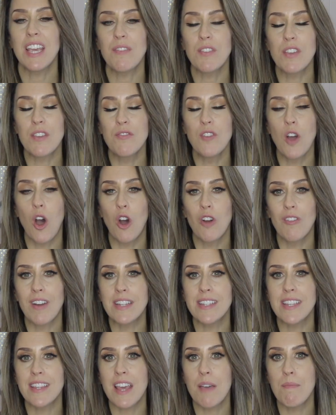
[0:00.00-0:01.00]
If you've not
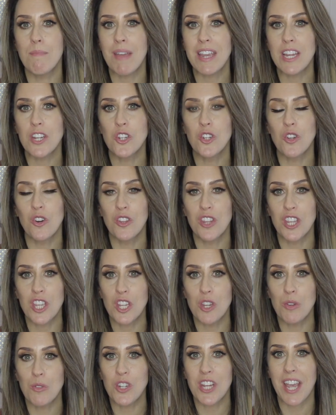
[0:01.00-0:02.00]
already, then make sure that
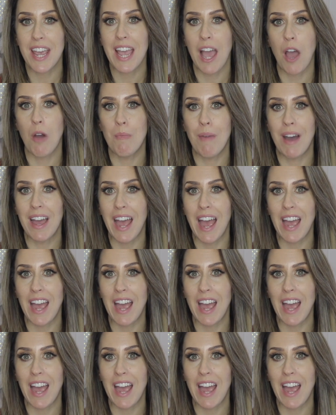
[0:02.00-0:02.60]
you check out my